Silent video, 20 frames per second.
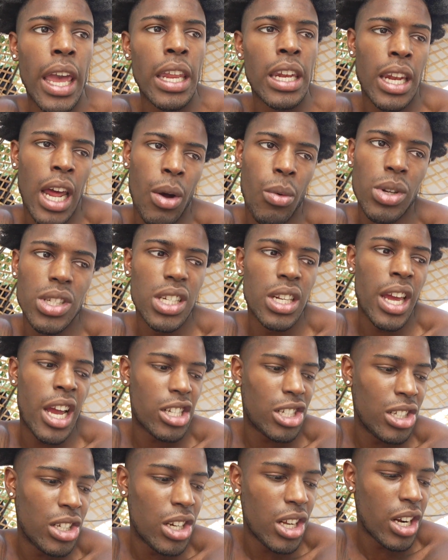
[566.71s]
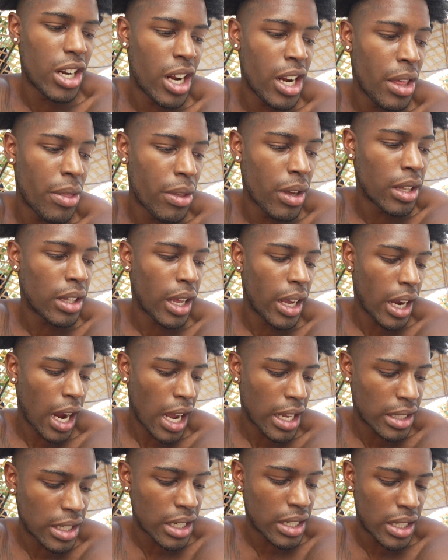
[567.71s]
And I wasn't naturally good at anything. Like
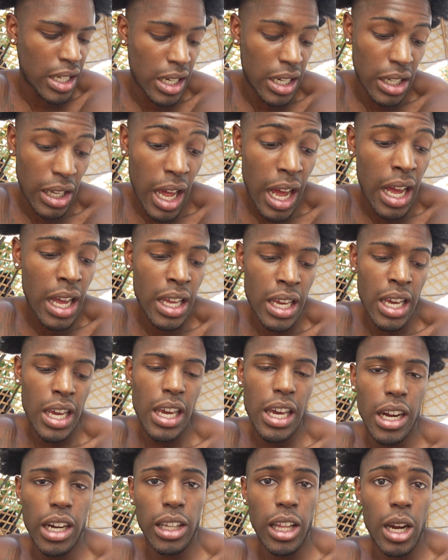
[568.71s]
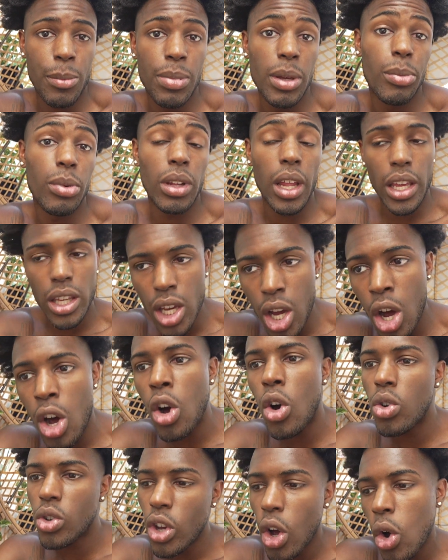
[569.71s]
I succeed a lot and a lot of people are like,
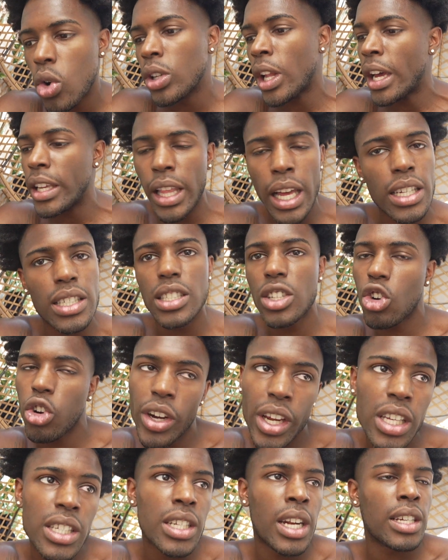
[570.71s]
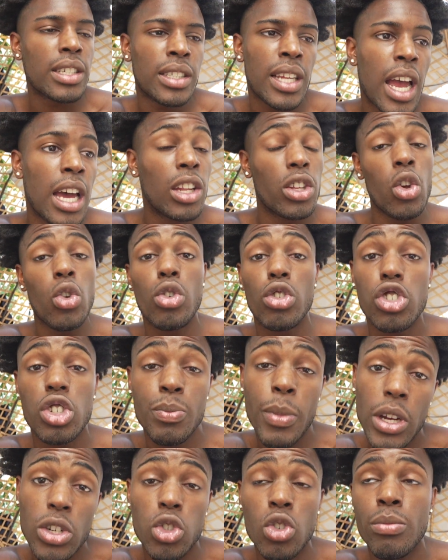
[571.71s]
yo, yo, like that's crazy, that's talent, yo, you're
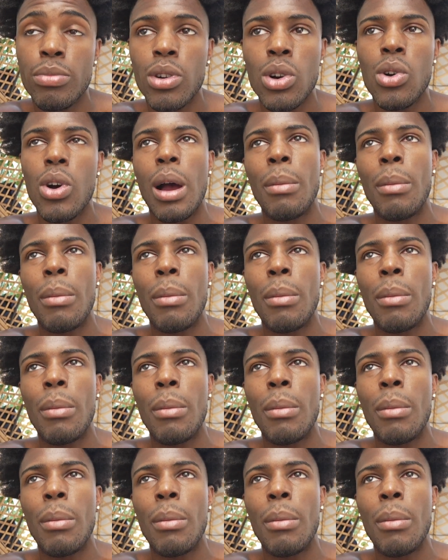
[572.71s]
special, bro.